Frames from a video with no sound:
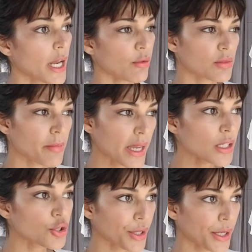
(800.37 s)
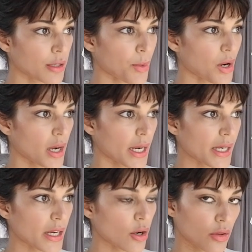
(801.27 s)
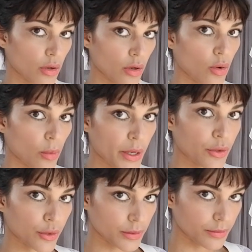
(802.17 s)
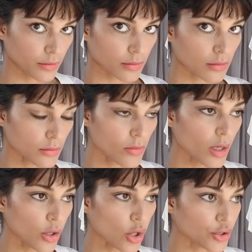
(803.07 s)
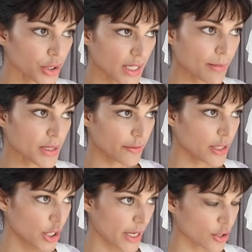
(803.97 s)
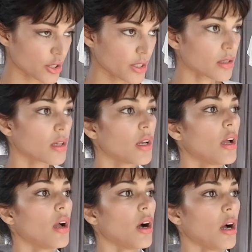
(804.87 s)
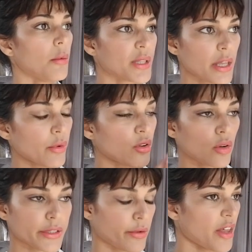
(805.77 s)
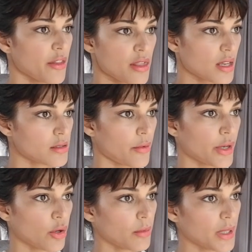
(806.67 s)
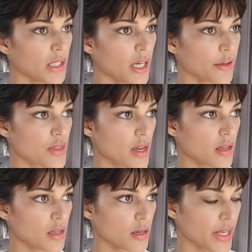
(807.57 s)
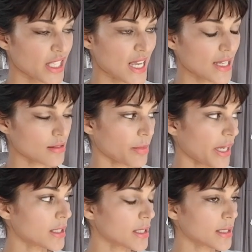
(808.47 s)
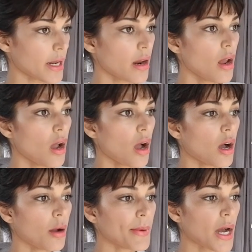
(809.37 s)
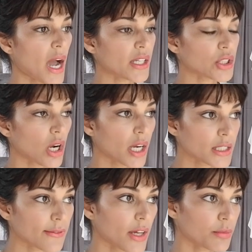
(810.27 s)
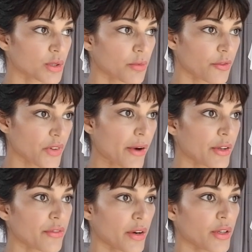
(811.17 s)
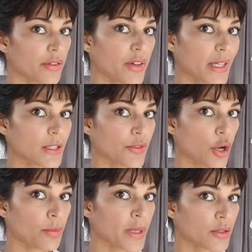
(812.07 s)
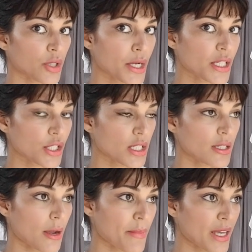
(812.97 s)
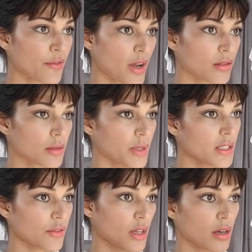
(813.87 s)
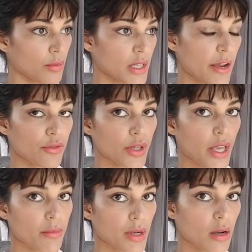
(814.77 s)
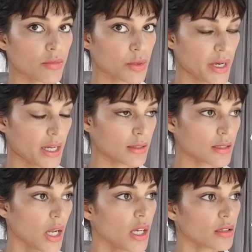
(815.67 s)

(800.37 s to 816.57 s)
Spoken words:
It was mainly triggered by the hormonal contraceptive injection, but there were also other things going on in my life that, you know, exacerbated it. And I developed some very effective coping strategies, and I made a vow to myself that I would never again become depressed.